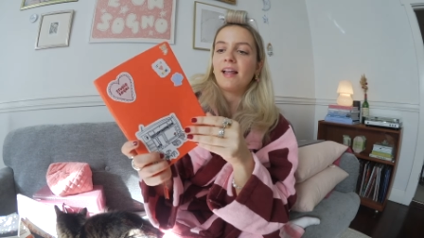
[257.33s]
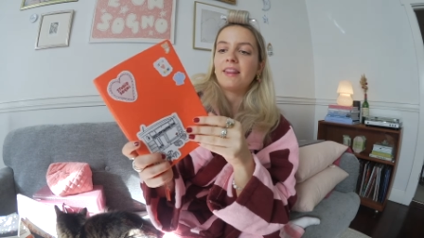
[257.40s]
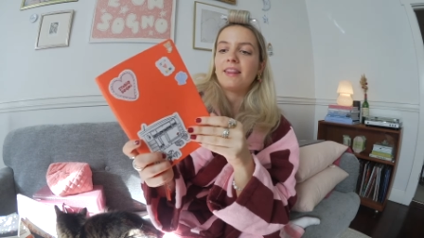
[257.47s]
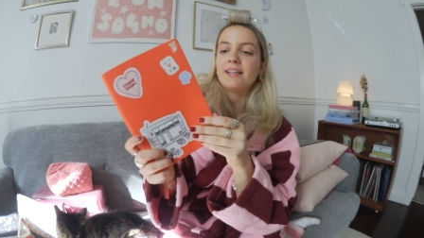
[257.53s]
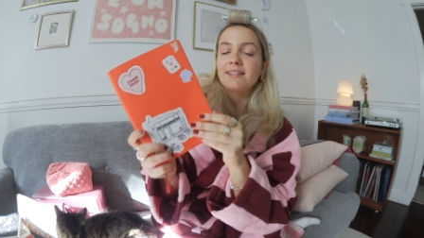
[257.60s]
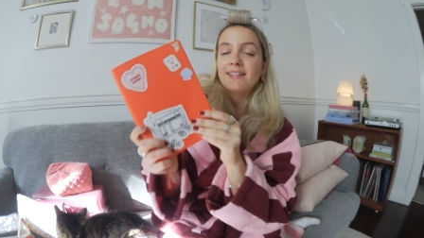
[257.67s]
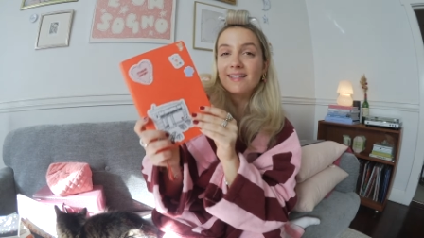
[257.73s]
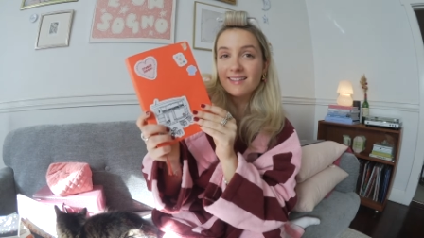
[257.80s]

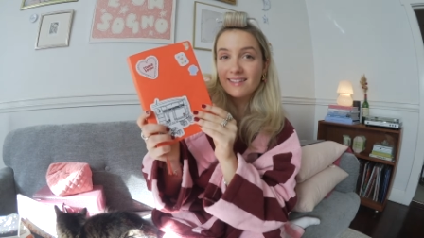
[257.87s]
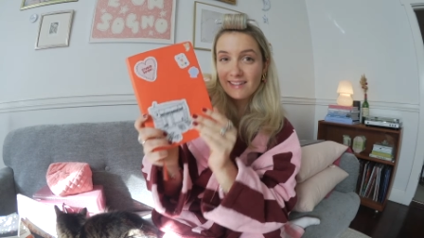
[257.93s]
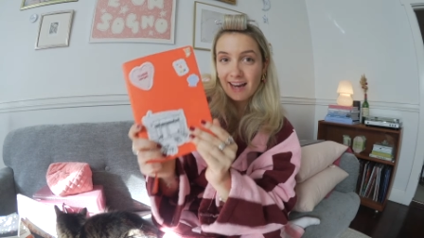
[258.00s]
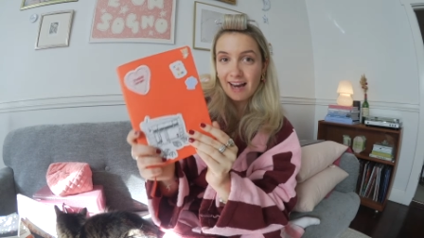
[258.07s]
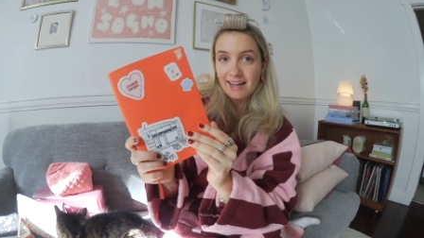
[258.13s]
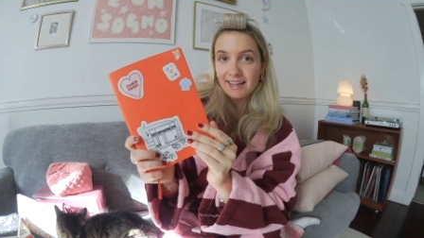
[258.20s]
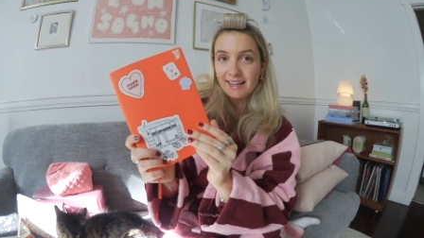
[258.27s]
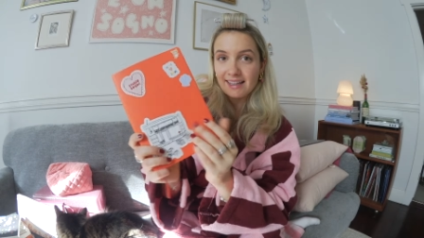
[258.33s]
This is
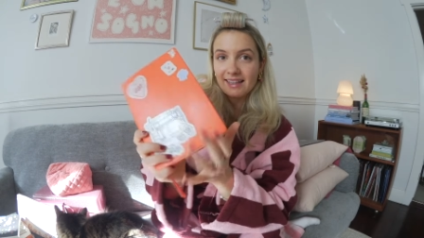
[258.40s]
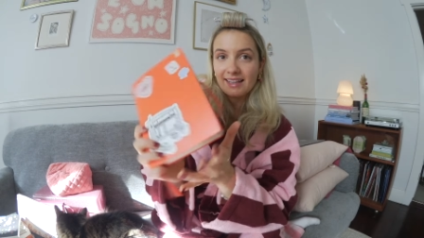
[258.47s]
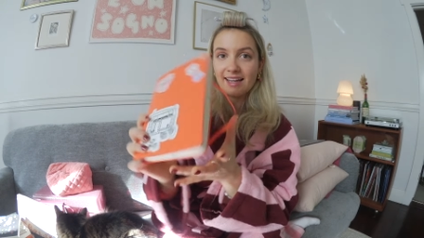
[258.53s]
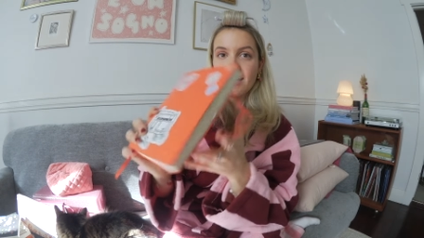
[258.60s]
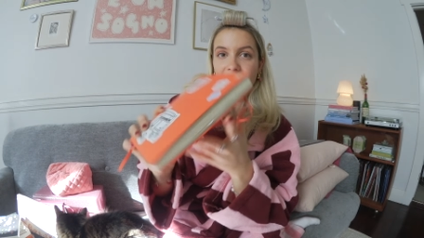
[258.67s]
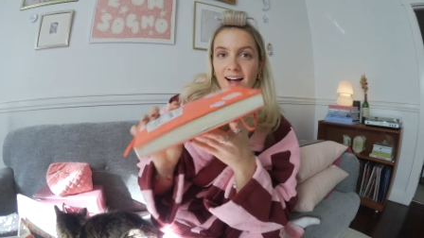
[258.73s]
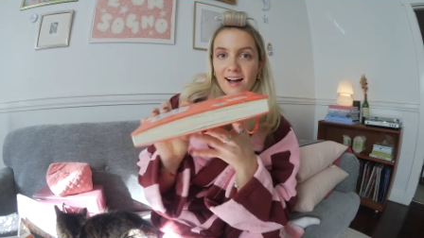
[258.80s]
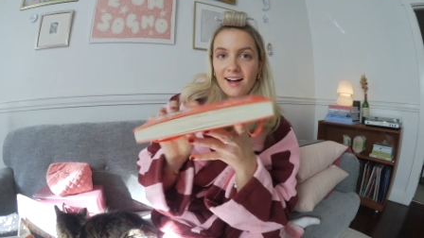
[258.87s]

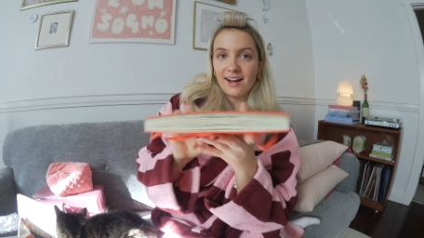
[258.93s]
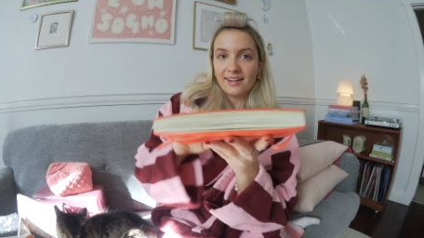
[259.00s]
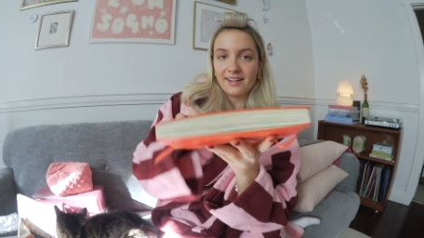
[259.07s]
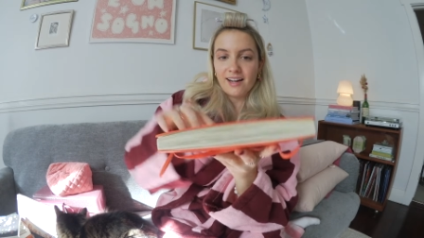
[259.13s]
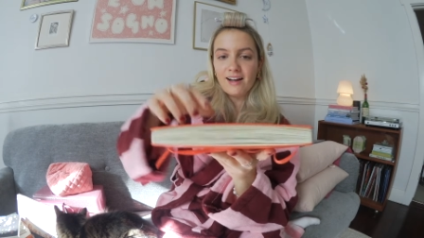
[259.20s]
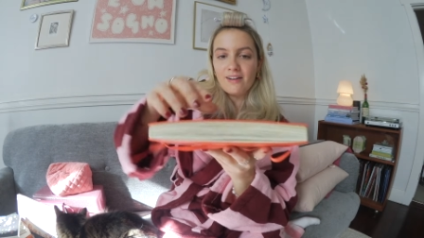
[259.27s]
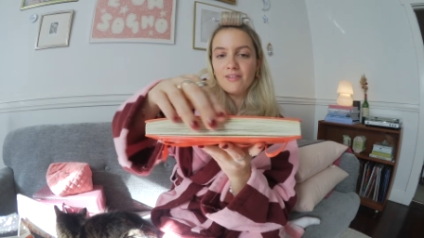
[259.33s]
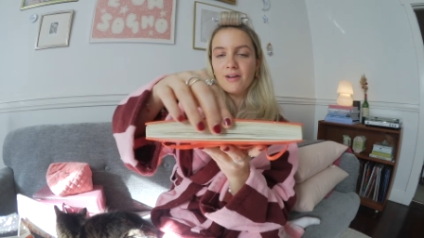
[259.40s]
technically hard
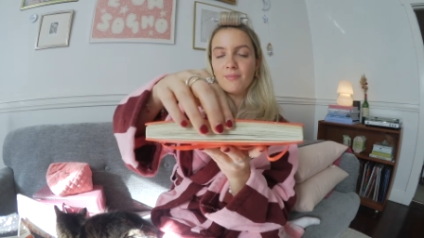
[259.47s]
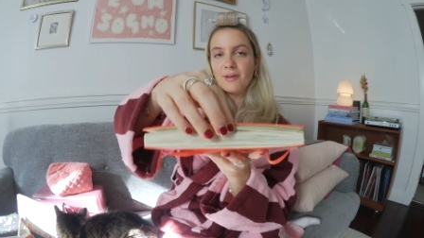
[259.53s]
cover,